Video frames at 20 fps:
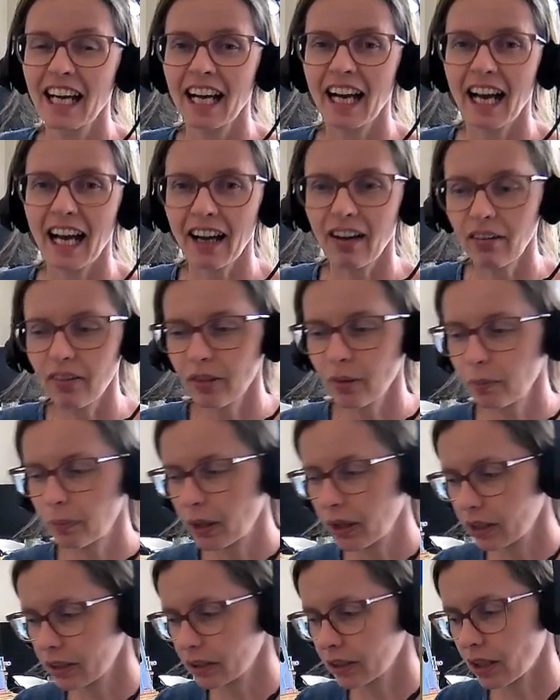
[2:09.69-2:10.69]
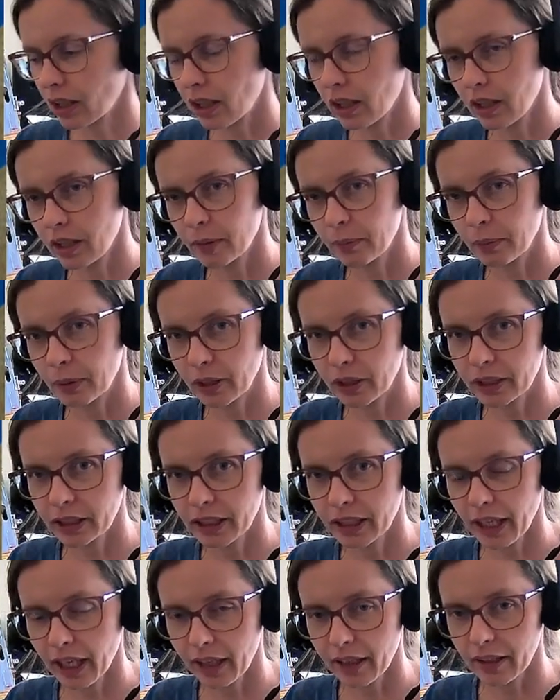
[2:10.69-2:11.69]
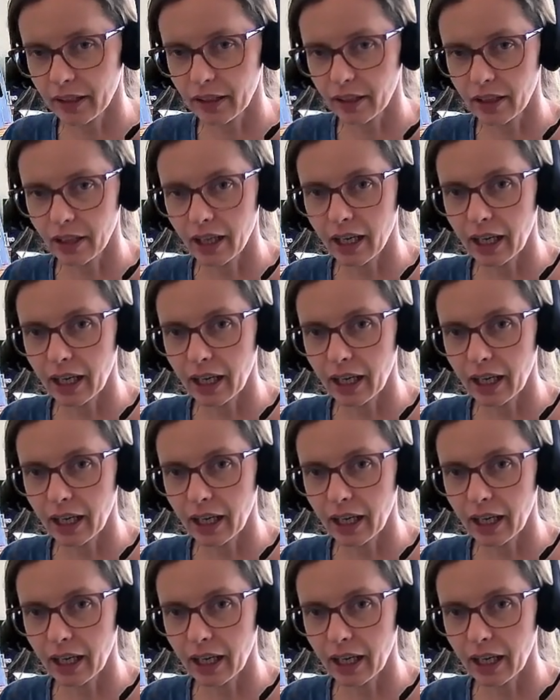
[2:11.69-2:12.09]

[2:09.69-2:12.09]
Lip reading: how the parts are put together.